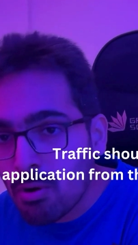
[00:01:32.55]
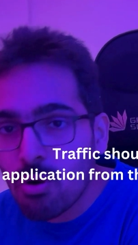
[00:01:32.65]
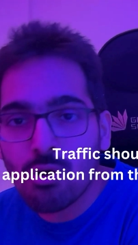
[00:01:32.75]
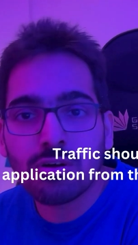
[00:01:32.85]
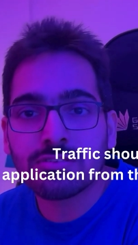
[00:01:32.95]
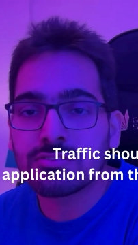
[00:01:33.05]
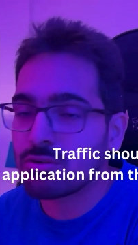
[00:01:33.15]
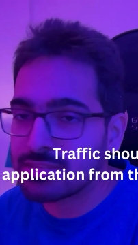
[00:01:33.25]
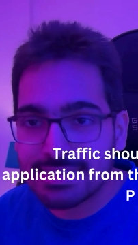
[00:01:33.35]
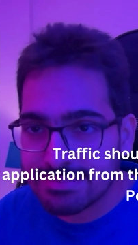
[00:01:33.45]
pods
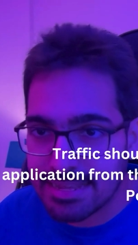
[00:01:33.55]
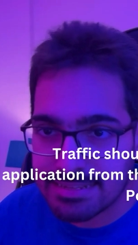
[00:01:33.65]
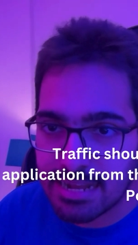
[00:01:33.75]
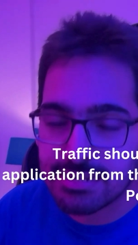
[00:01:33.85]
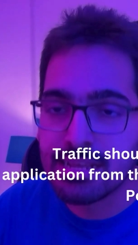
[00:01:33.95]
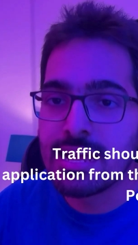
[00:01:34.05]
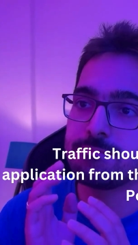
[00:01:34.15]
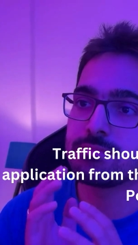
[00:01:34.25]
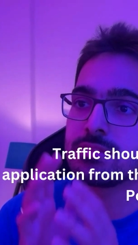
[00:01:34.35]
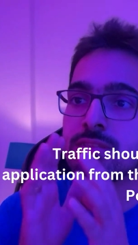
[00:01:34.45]
or things like that.
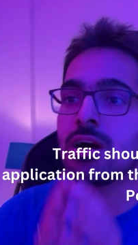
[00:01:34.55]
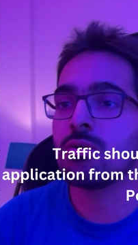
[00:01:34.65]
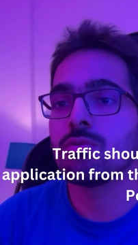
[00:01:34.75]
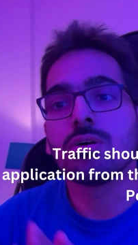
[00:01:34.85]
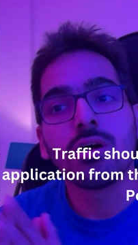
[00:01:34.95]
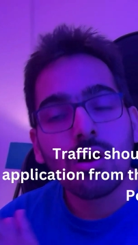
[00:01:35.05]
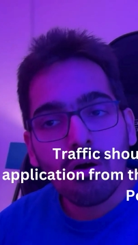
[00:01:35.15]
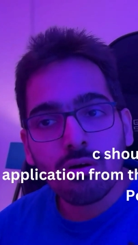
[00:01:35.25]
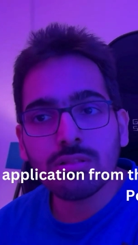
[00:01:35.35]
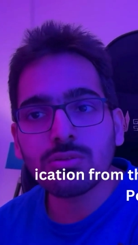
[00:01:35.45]
Now,
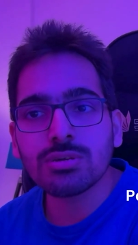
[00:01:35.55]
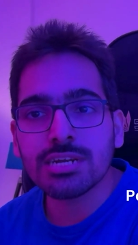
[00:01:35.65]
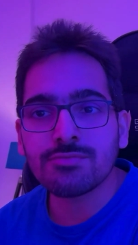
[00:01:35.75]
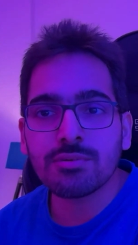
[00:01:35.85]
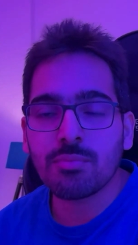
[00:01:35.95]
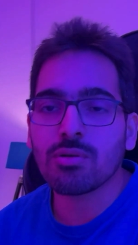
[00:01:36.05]
although network